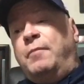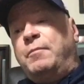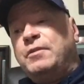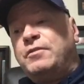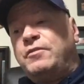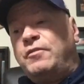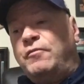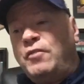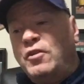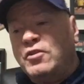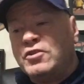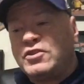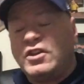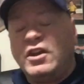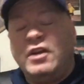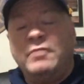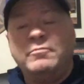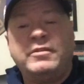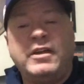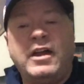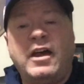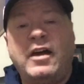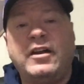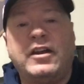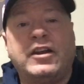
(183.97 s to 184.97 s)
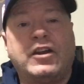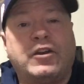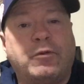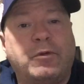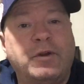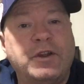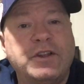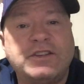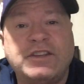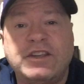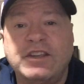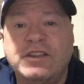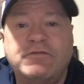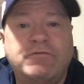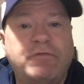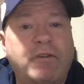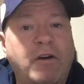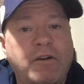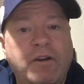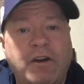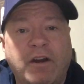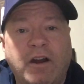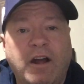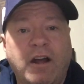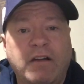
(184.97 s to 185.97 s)
but the votes come down, and Chris is
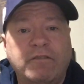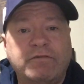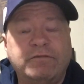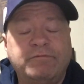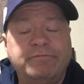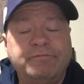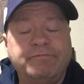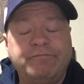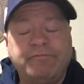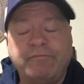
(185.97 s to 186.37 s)
voted off.